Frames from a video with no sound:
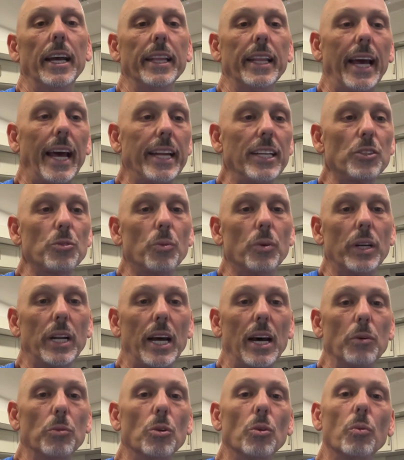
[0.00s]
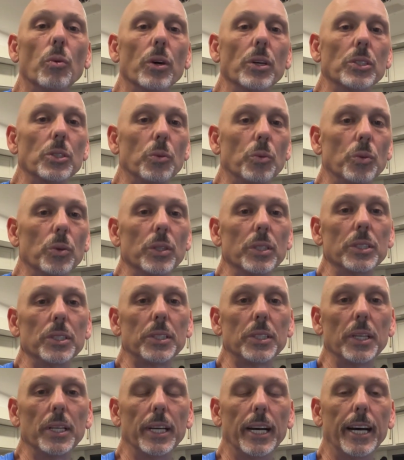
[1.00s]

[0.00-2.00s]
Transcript: that is what I will work towards.